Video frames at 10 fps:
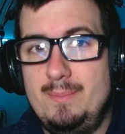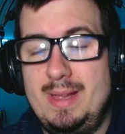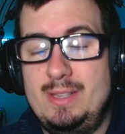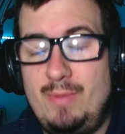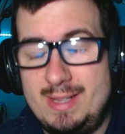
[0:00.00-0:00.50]

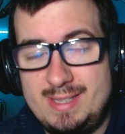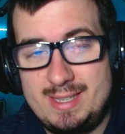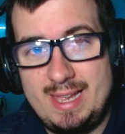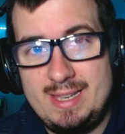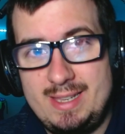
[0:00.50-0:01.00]
And once
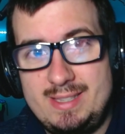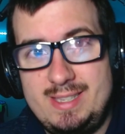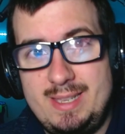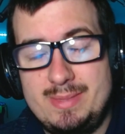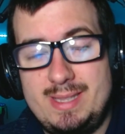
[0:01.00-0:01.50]
again, it
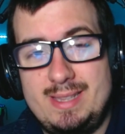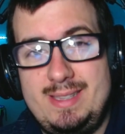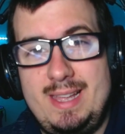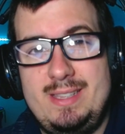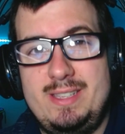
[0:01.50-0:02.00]
seems that
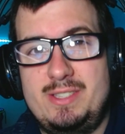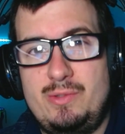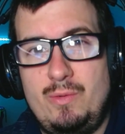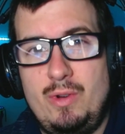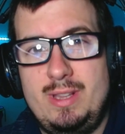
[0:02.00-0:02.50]
they
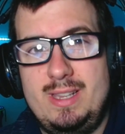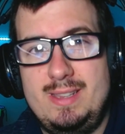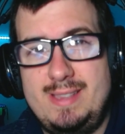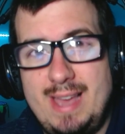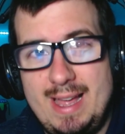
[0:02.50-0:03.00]
destroyed
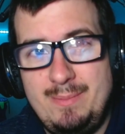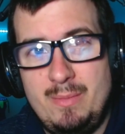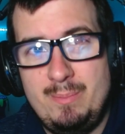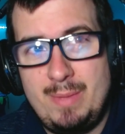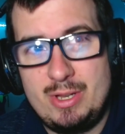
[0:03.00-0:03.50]
Time
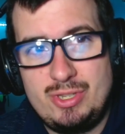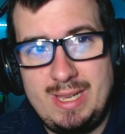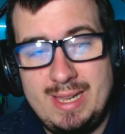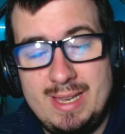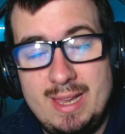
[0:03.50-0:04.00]

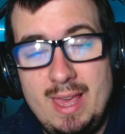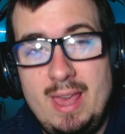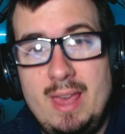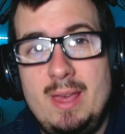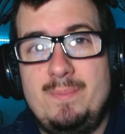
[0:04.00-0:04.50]
Machine.
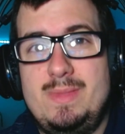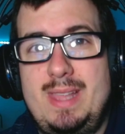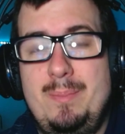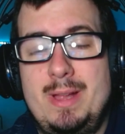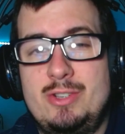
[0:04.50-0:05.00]
They
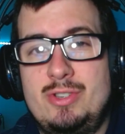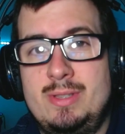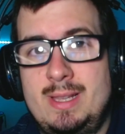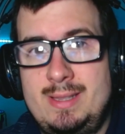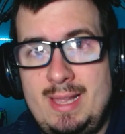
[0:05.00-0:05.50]
mentioned
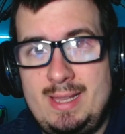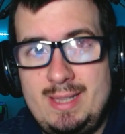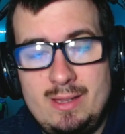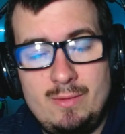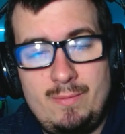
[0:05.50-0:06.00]
that they
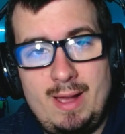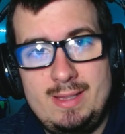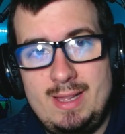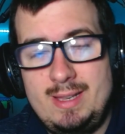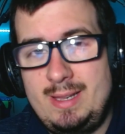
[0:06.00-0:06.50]
didn't
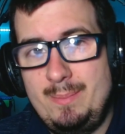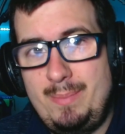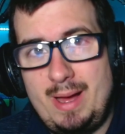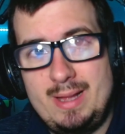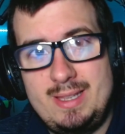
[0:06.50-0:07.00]
find any
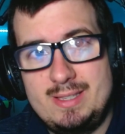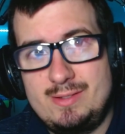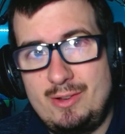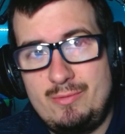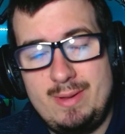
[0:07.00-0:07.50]
bodies
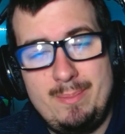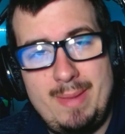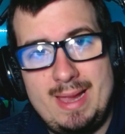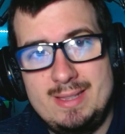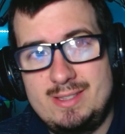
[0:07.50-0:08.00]
or
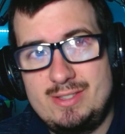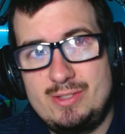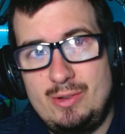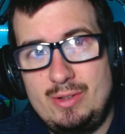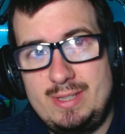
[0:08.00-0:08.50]
remains,
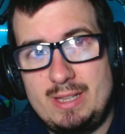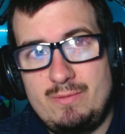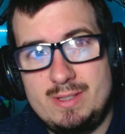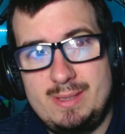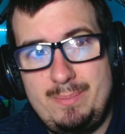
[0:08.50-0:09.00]
so that
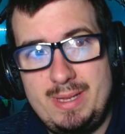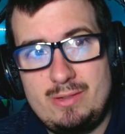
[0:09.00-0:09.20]
was a bit